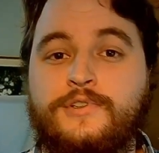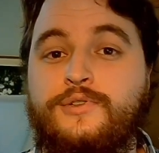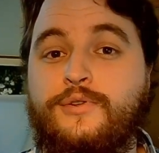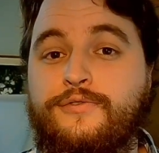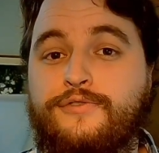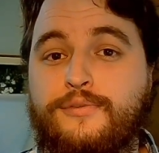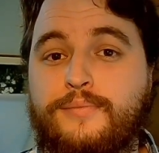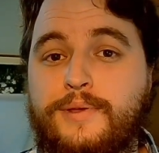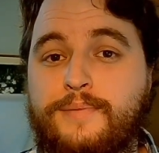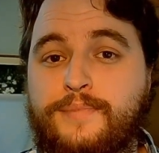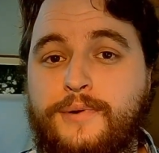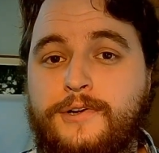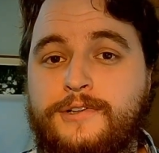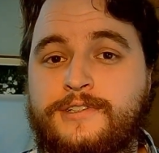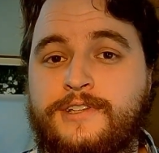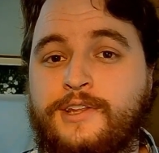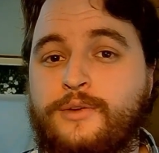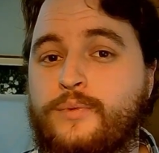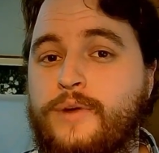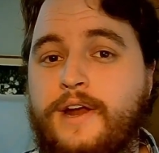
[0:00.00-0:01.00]
So for me
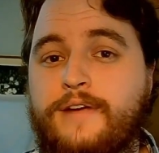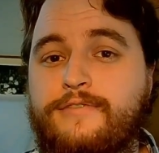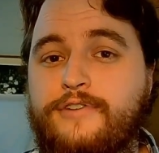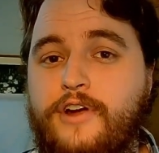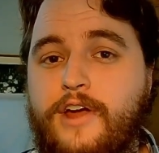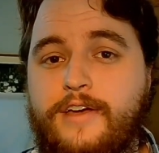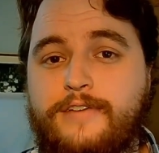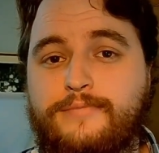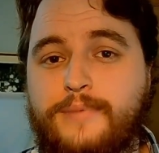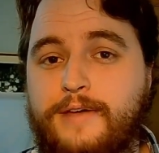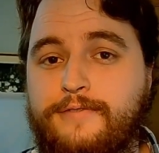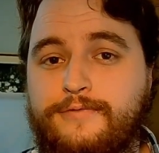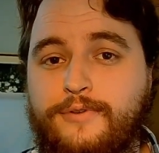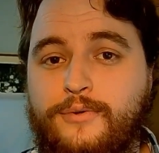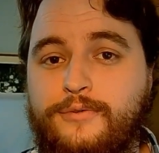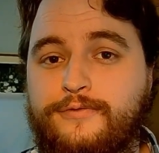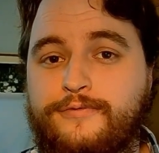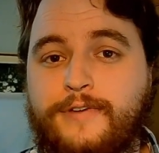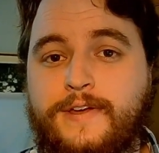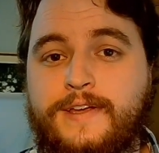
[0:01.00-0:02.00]
personally, whenever I have my
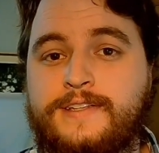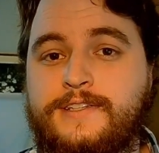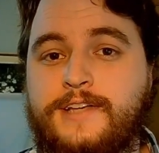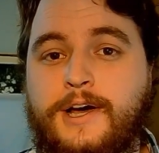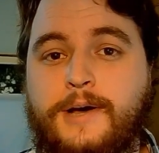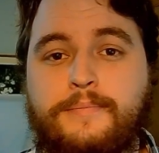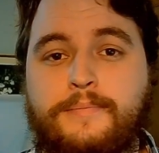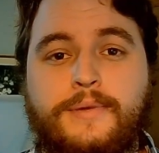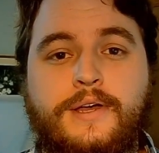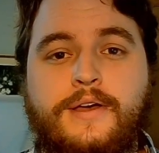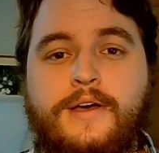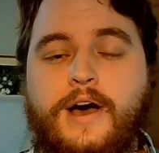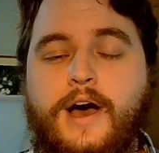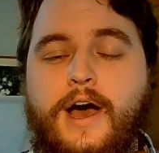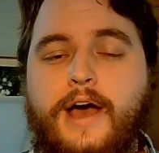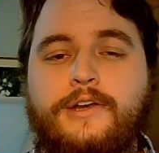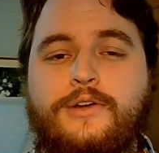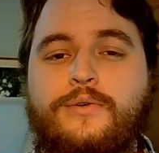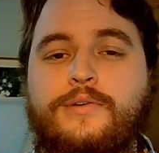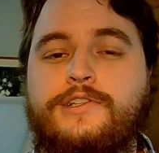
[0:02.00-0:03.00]
phone face up,
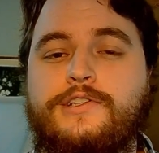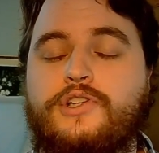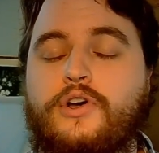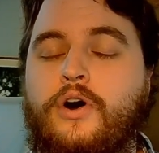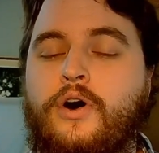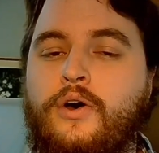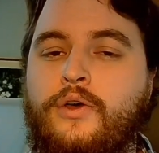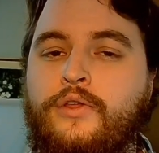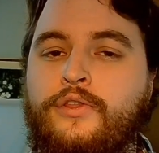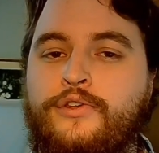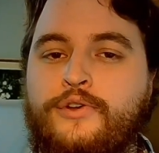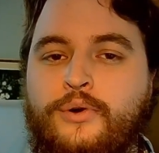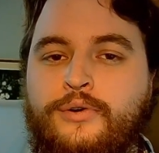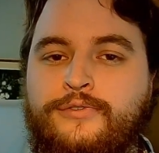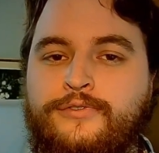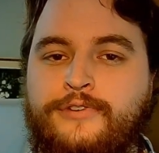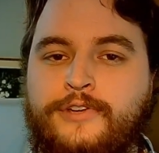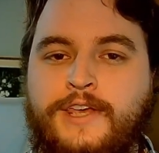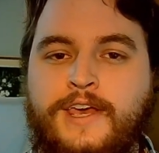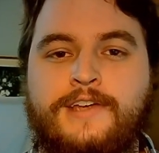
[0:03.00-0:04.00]
I notice all the
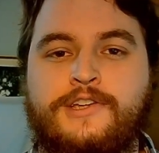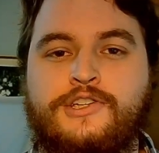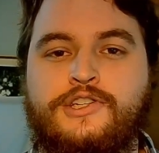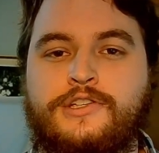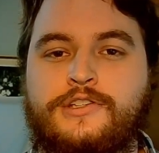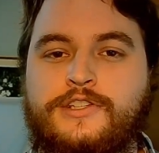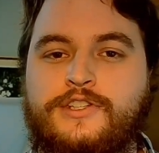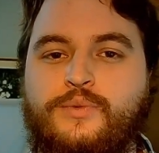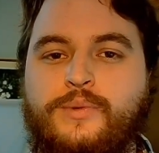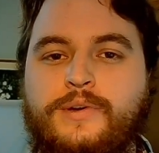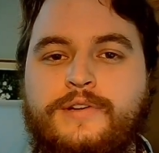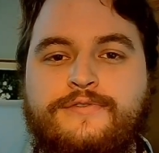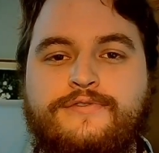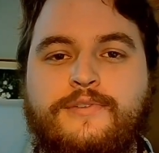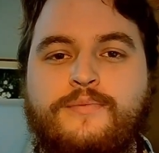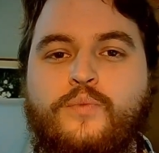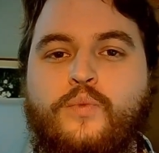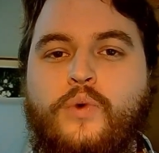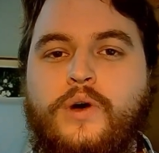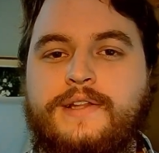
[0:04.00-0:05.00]
notifications, the one
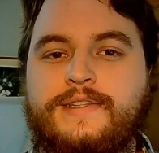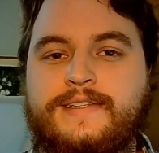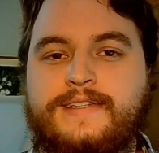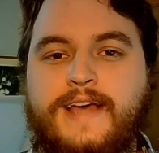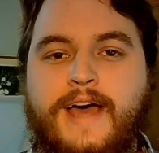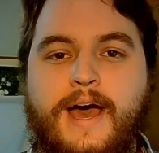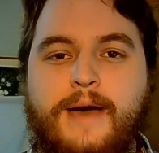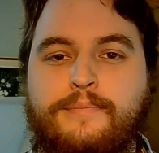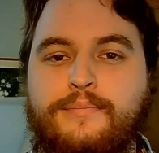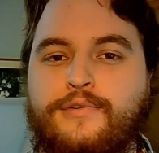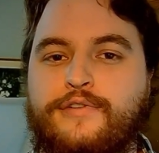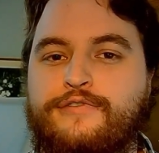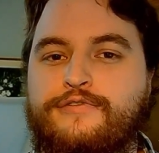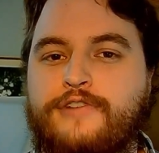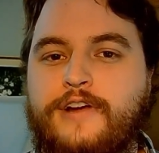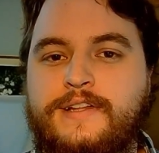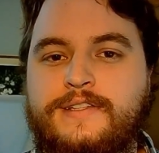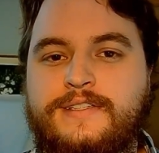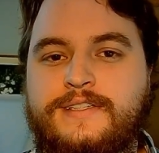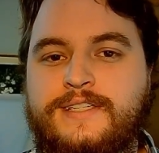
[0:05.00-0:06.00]
from WhatsApp or
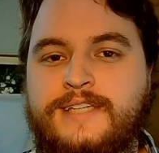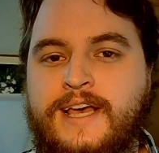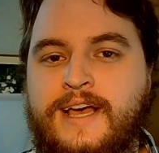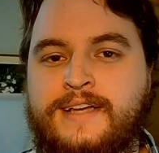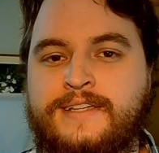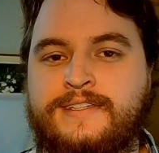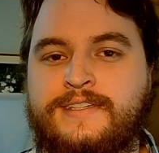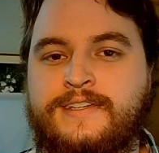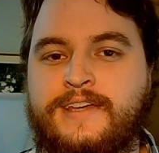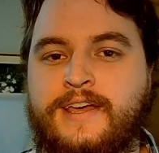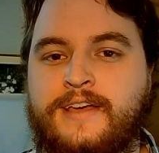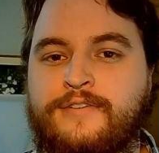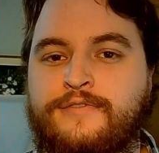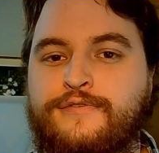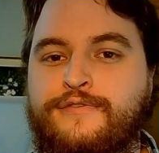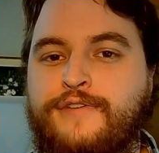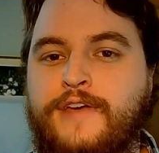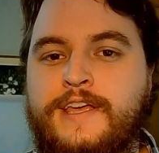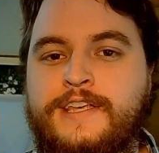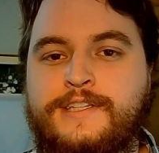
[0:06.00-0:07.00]
friends texting,
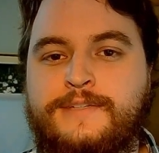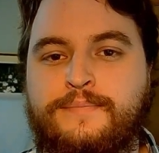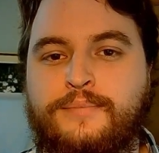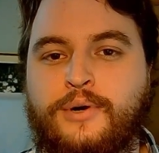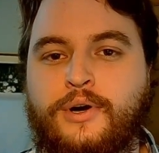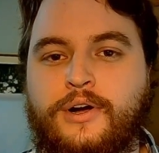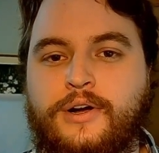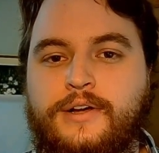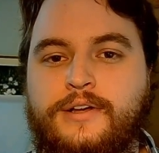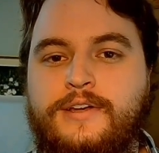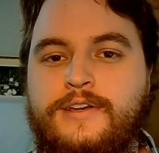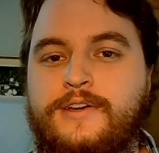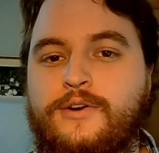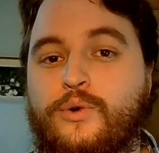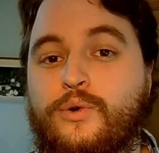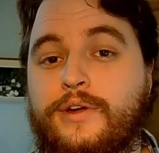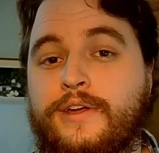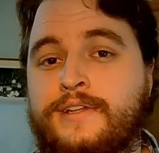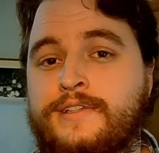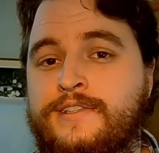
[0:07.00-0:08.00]
Facebook,
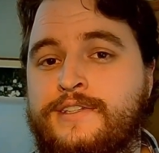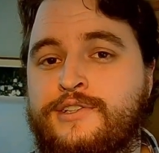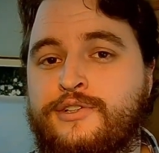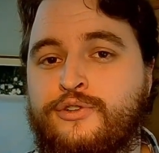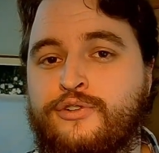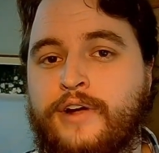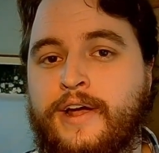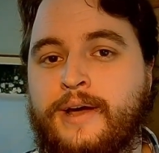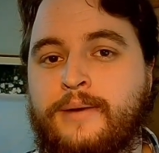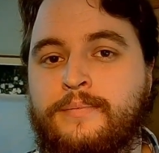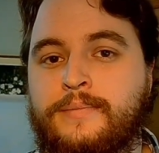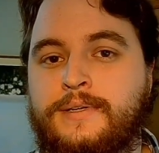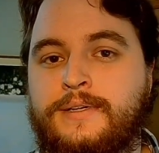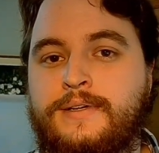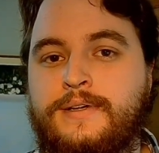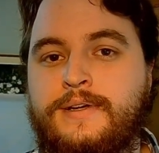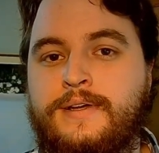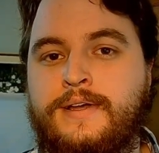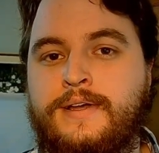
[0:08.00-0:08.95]
or Instagram.